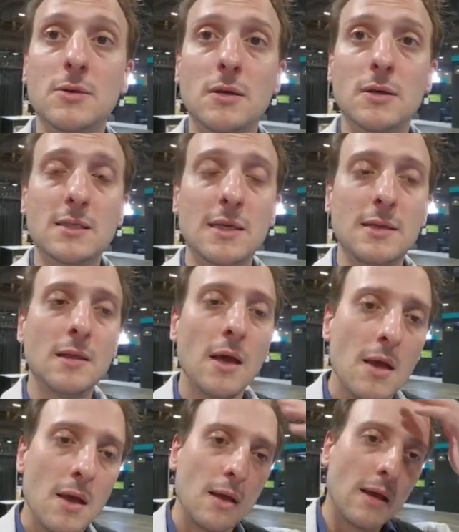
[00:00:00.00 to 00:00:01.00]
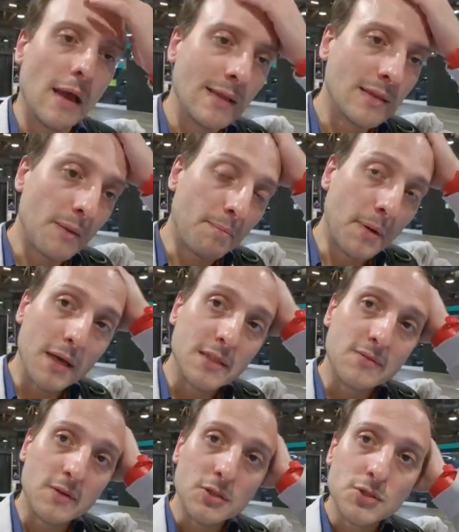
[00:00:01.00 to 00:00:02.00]
So I said
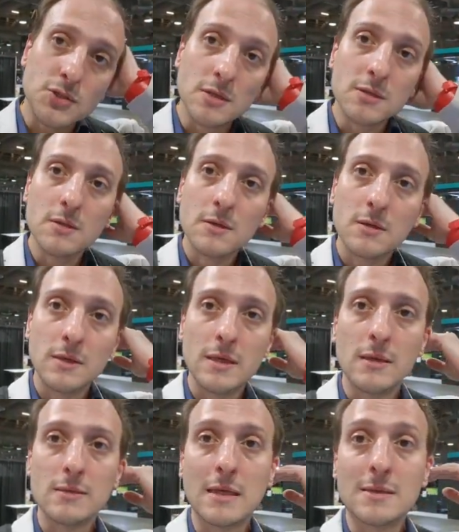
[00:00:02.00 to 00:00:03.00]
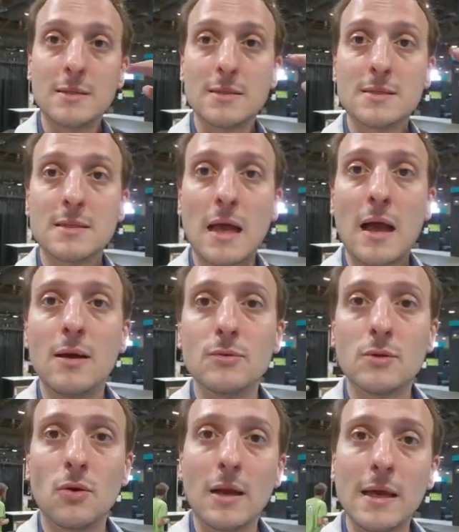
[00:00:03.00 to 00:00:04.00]
enterprise version that is
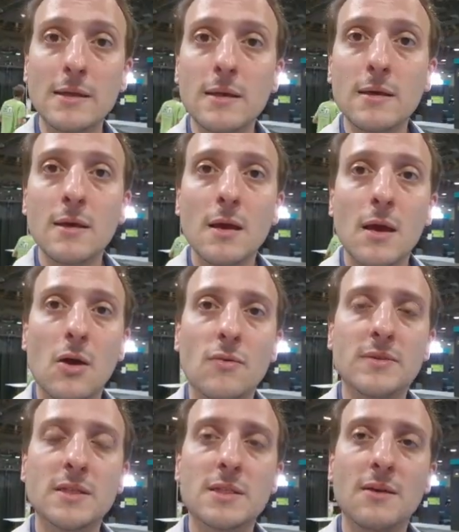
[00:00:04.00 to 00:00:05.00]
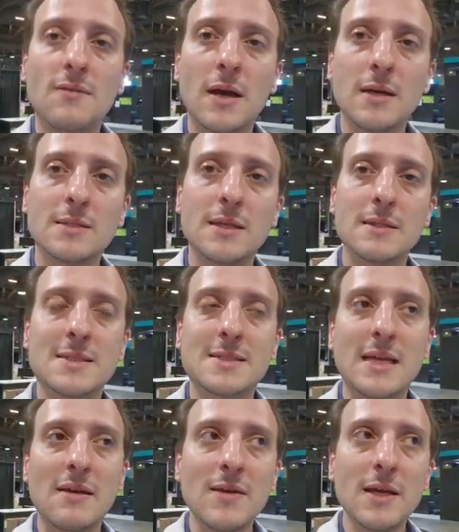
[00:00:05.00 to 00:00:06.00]
out already of this device is
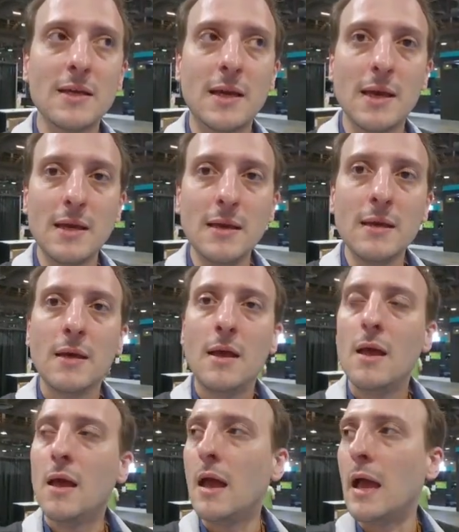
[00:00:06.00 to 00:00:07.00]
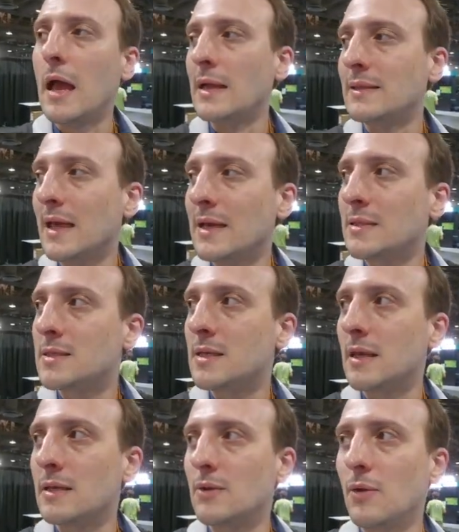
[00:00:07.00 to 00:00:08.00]
7K, and next
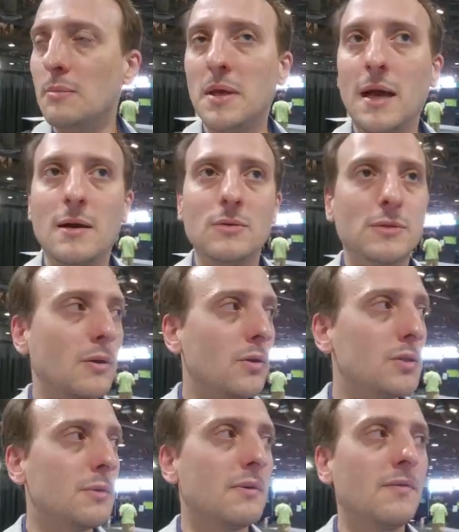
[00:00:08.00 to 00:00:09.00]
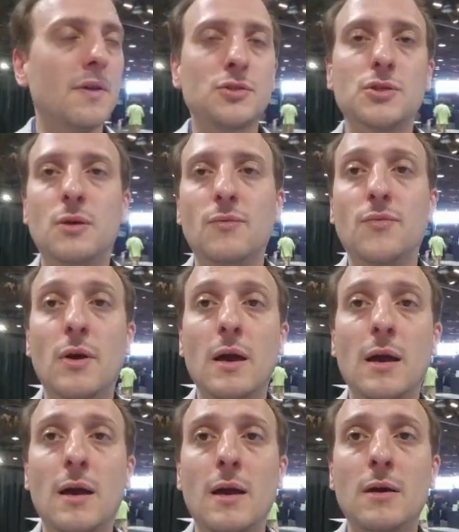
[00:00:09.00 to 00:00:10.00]
year there will be out a consumer version
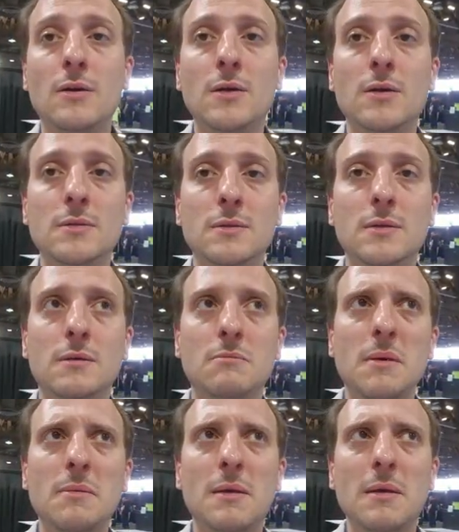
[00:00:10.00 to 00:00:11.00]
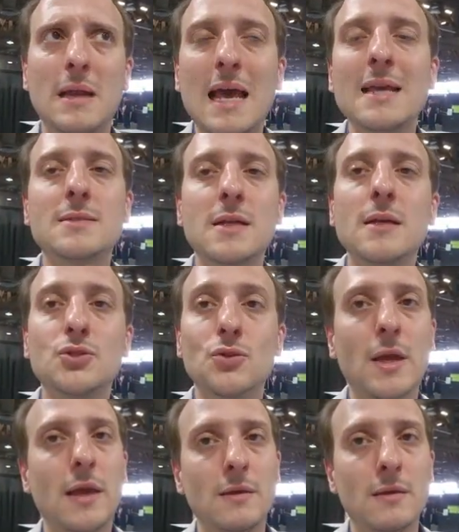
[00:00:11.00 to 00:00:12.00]
for around maybe less than
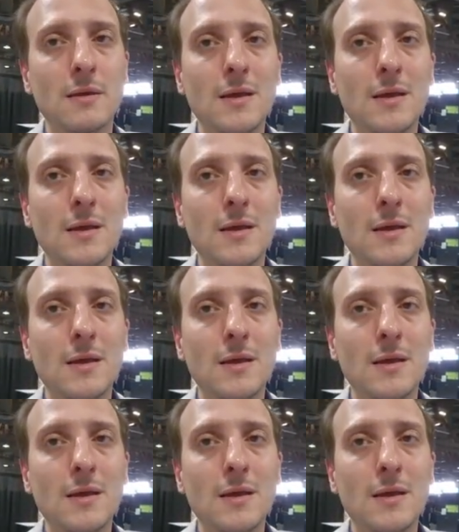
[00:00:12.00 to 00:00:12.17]
2K.